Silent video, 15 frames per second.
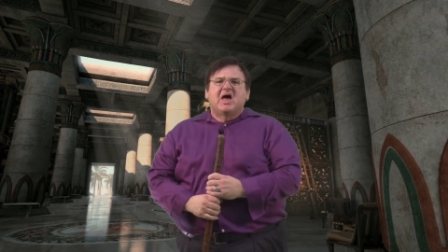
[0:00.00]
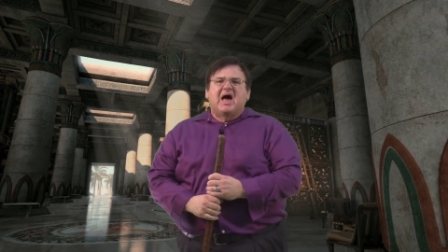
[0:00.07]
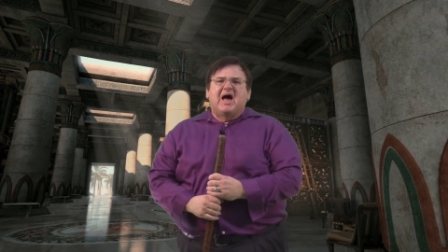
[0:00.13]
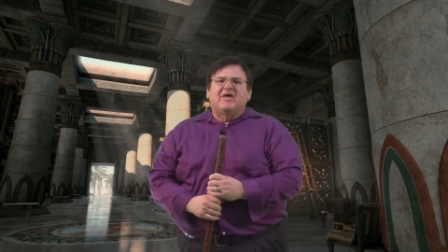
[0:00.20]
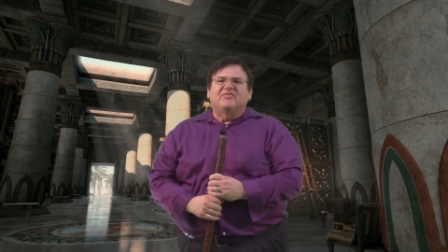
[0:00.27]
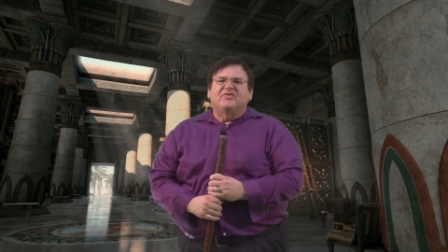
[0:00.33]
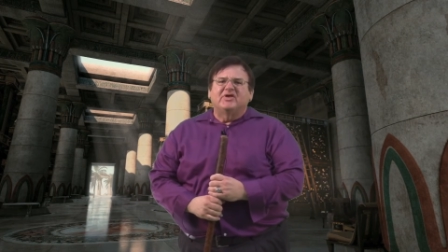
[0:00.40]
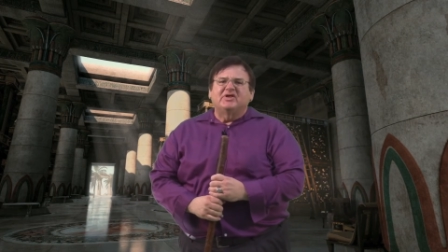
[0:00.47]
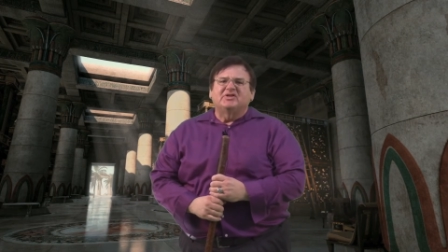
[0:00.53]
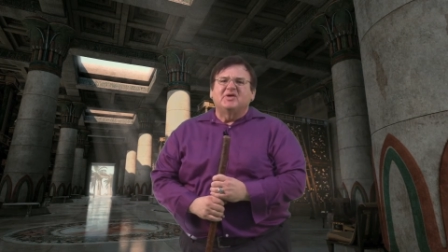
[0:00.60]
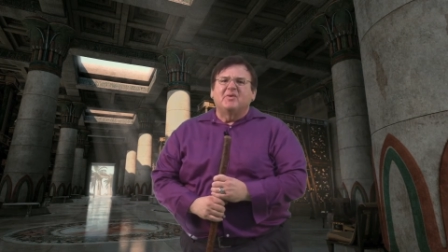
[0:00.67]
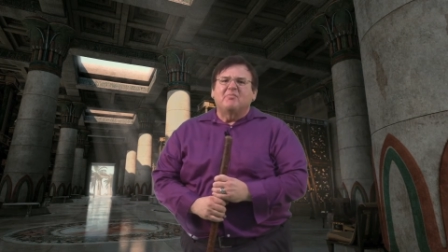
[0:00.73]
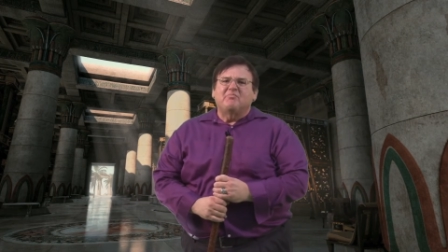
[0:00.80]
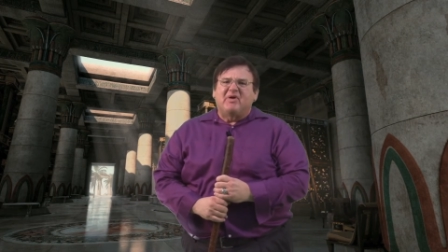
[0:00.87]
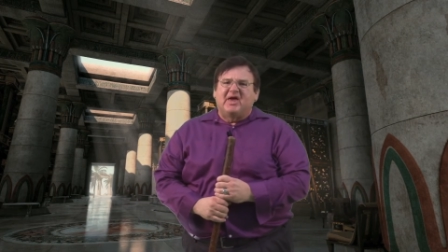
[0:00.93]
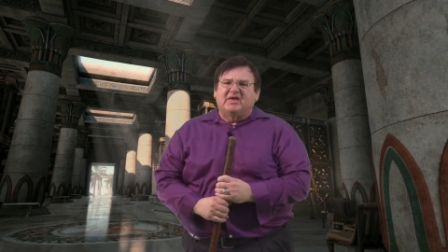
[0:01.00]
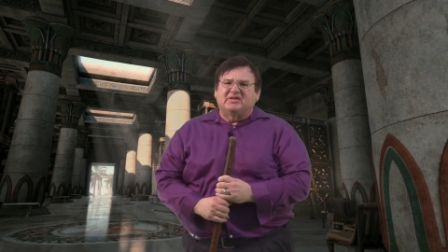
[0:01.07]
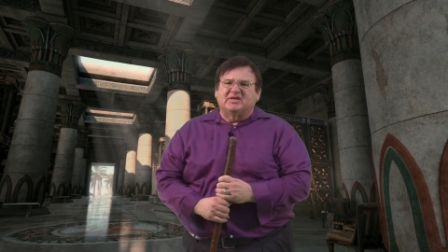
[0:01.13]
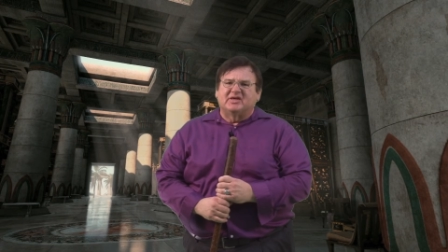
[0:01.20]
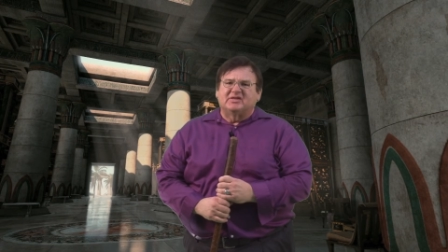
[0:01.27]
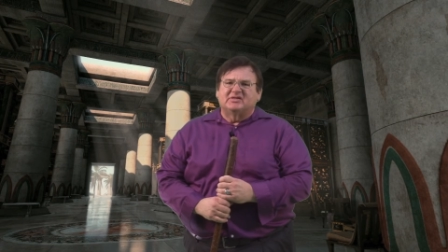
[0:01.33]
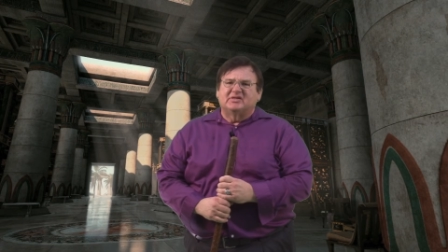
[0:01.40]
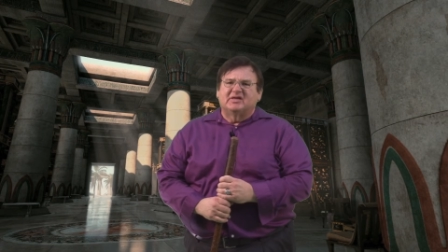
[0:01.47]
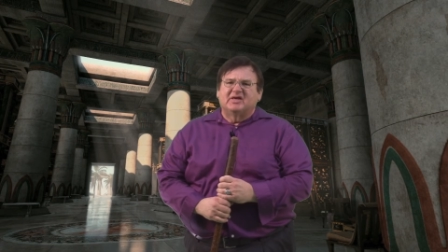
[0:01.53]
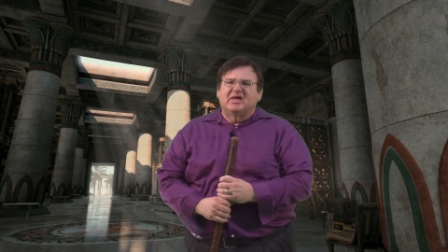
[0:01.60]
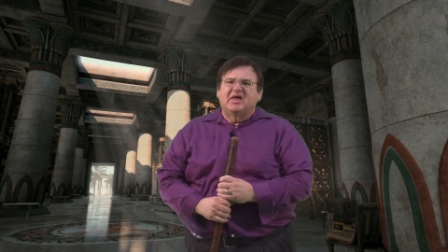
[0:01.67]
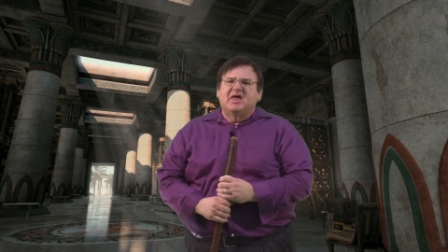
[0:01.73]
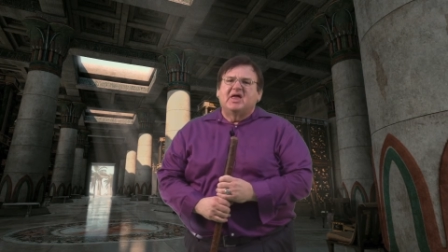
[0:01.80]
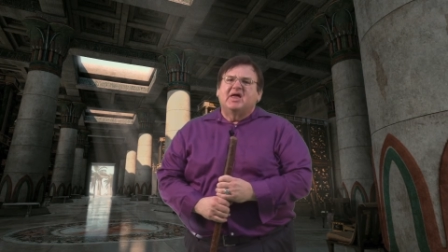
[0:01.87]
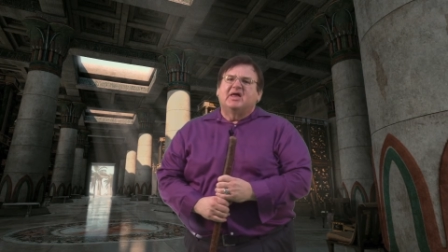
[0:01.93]
On this basis,
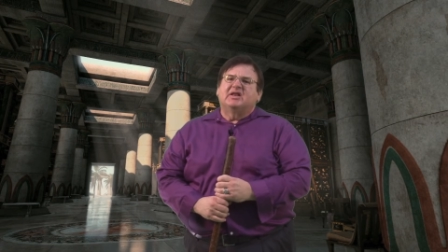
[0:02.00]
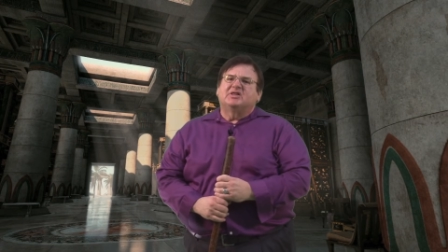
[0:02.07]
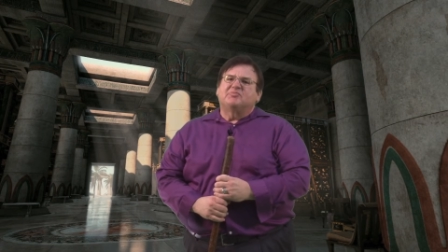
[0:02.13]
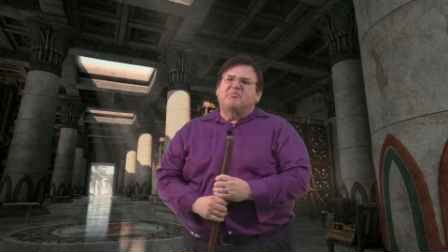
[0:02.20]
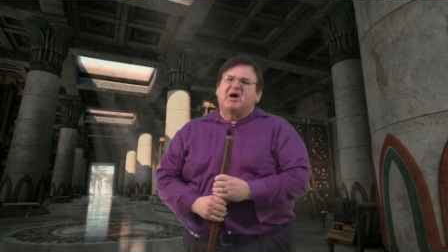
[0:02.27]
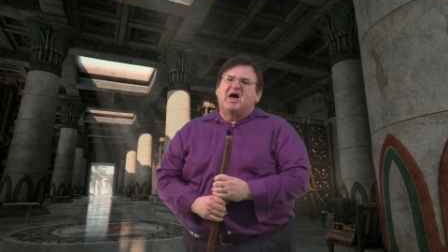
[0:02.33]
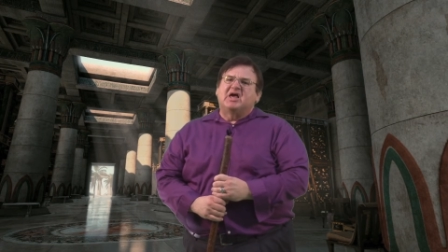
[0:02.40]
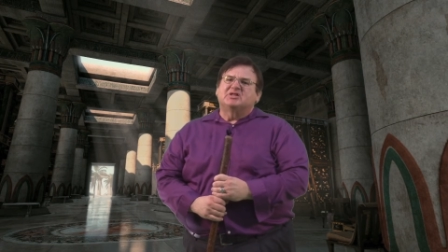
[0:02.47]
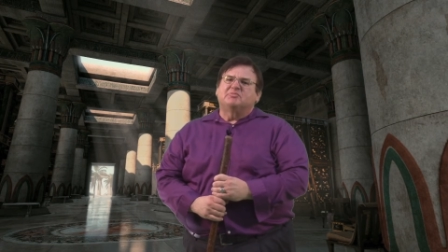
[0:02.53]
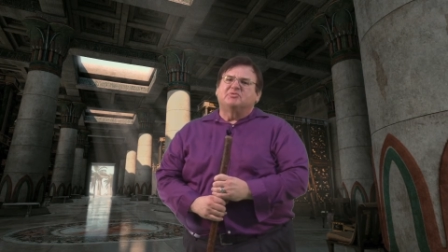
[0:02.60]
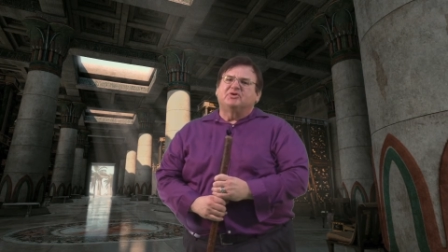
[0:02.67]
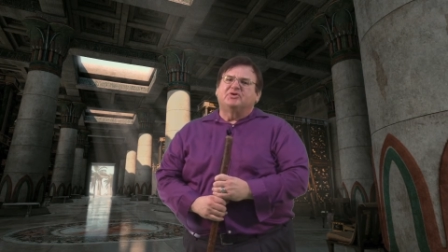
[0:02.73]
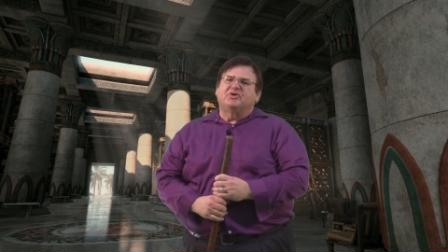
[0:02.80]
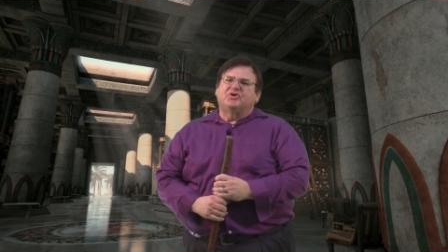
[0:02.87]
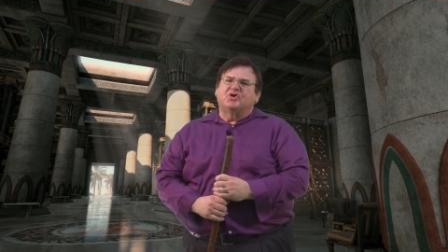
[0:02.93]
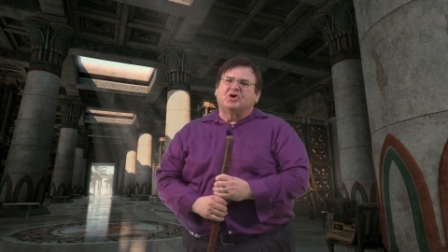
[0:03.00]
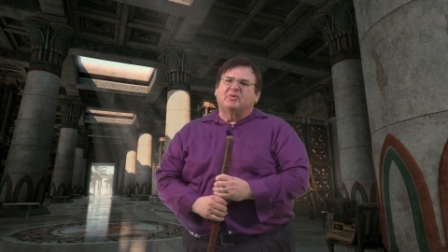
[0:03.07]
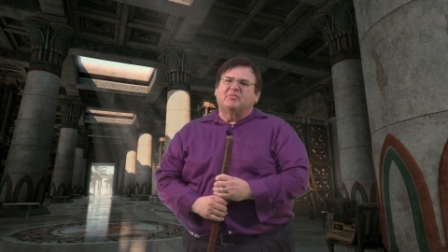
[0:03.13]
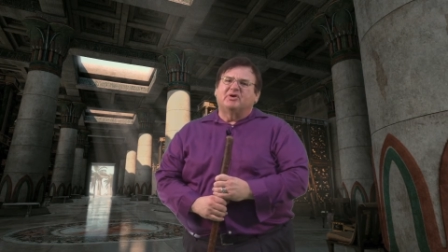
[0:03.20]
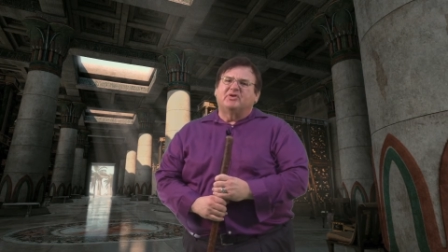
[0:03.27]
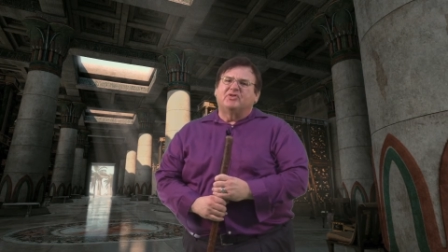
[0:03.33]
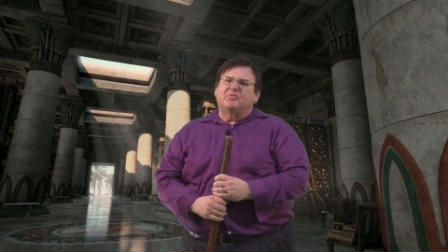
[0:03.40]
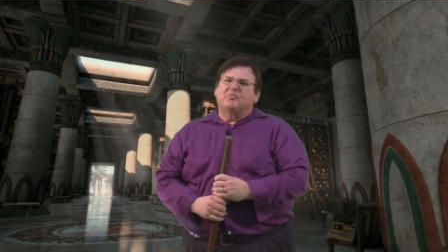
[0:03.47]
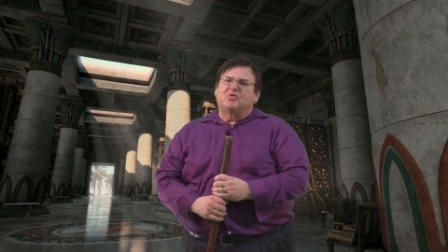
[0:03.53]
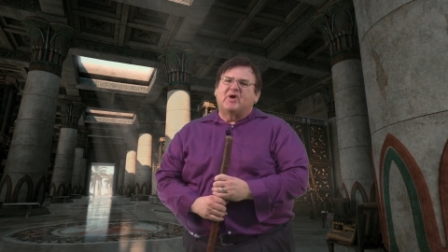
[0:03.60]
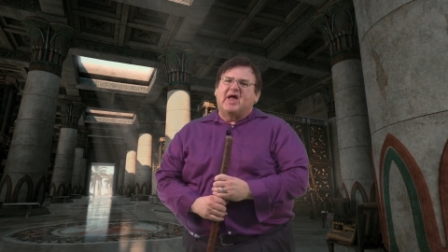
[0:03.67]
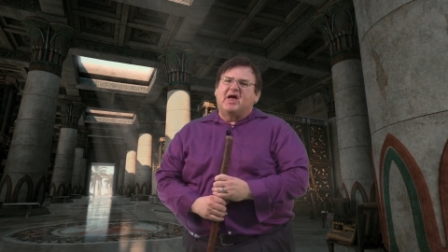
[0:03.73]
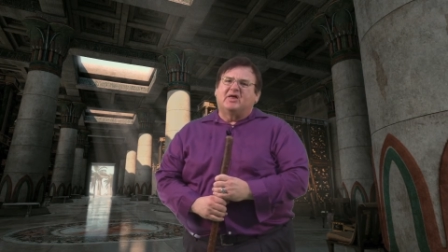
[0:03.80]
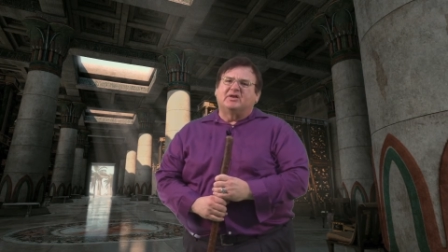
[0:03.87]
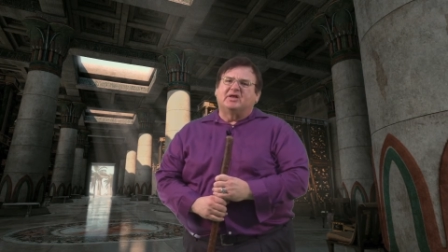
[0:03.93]
it is possible to determine the
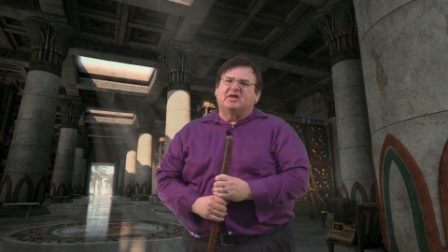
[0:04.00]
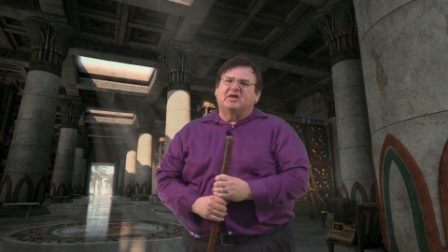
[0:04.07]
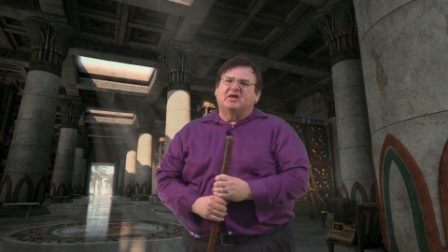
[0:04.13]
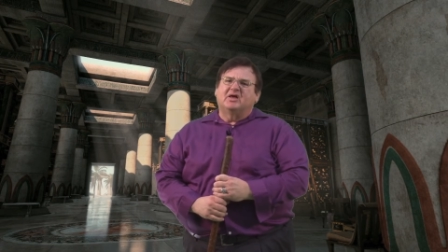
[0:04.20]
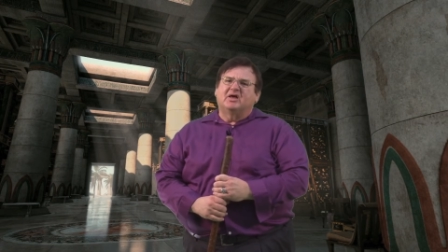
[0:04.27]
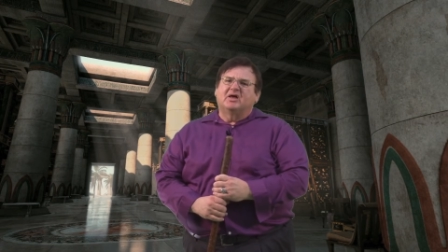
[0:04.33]
morality